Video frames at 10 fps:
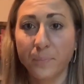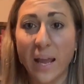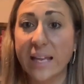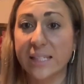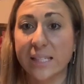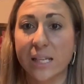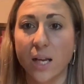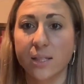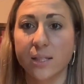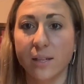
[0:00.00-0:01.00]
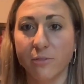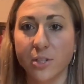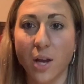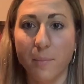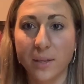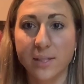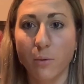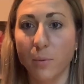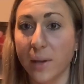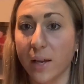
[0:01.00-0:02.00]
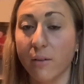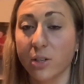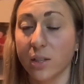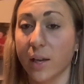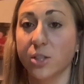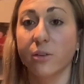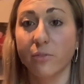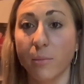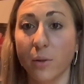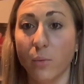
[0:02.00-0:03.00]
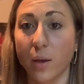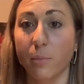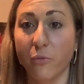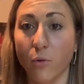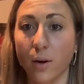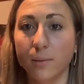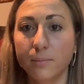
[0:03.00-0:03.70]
and discuss different topics that were being covered in lecture from the week before.